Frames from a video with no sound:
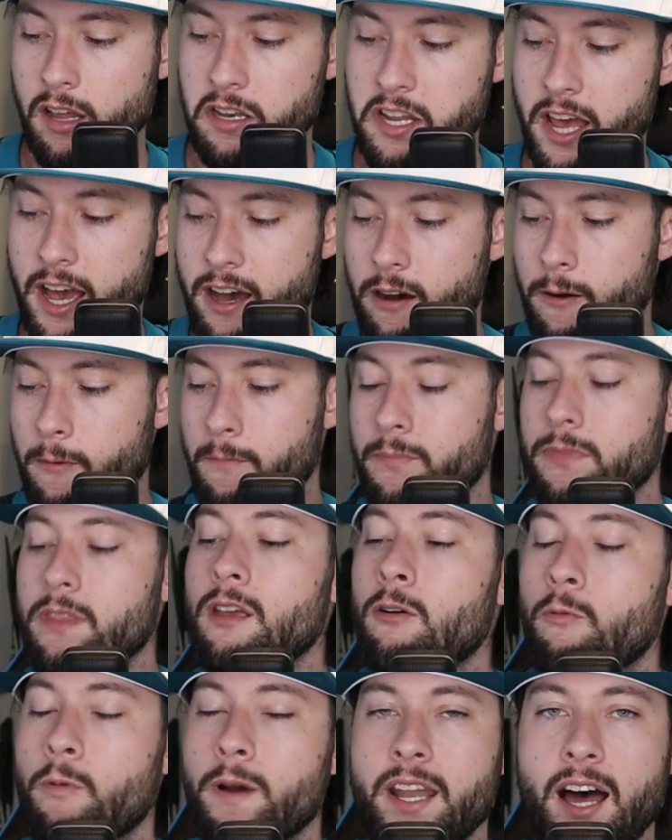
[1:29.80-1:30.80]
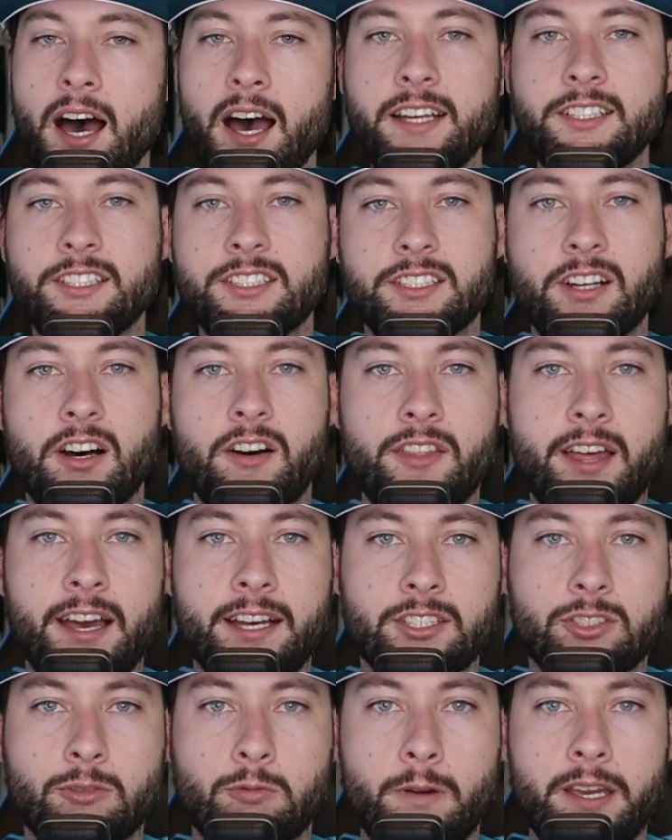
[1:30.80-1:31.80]
Now, when I saw
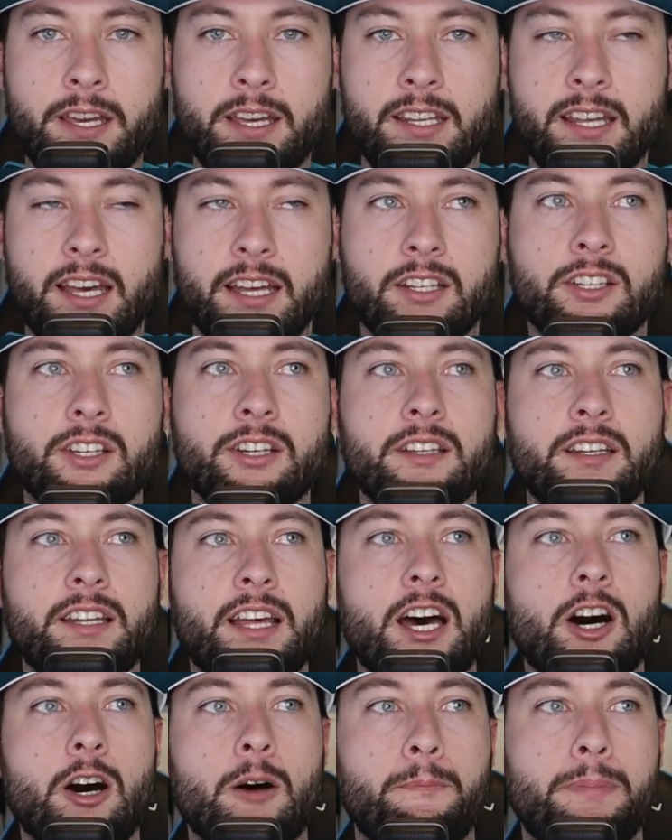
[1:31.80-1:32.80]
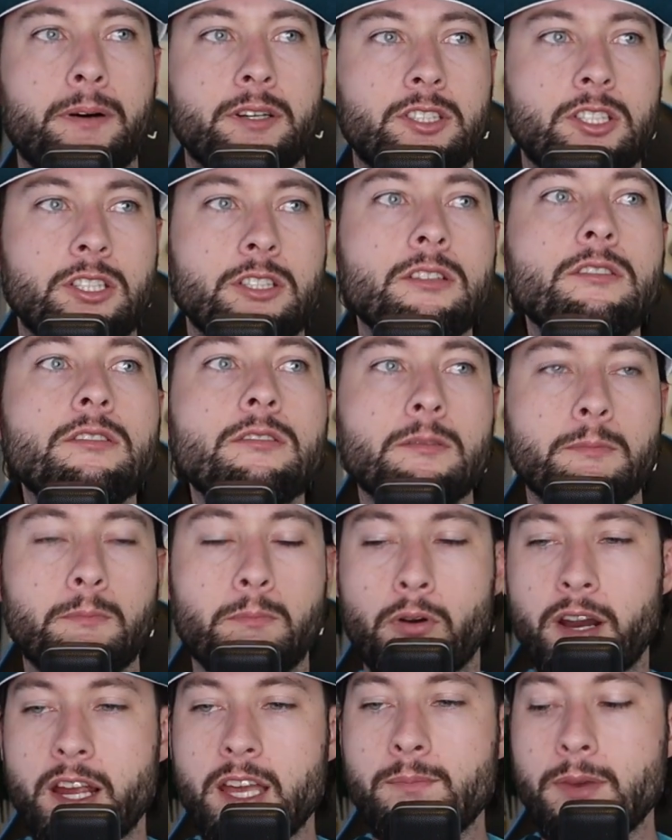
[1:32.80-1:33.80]
that tweet, it couldn't help but to
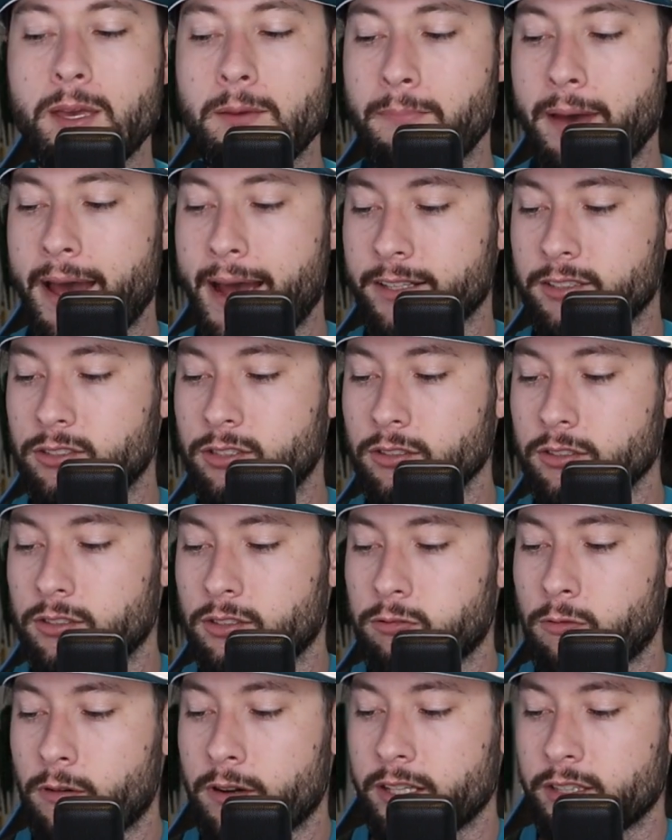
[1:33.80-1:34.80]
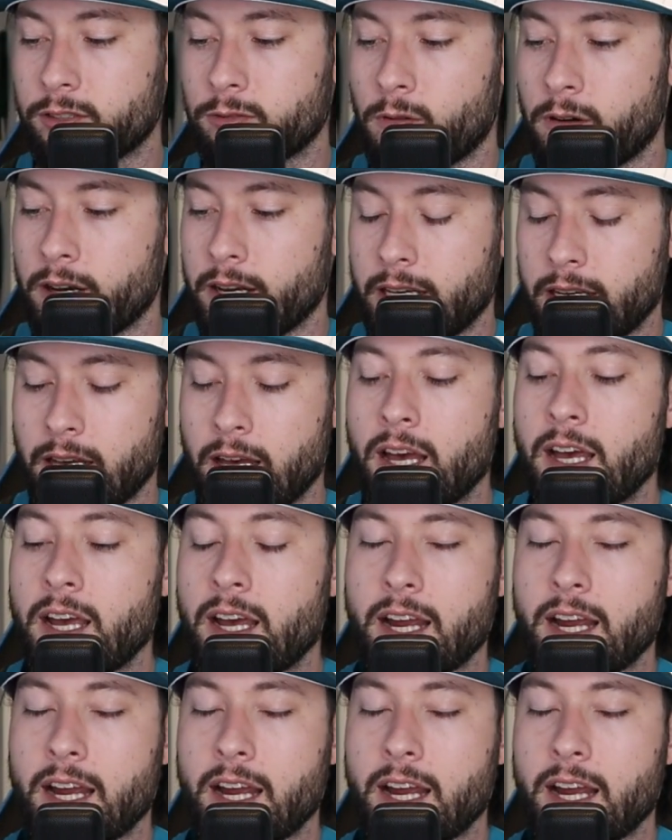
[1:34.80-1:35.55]
bring me back to twenty twenty.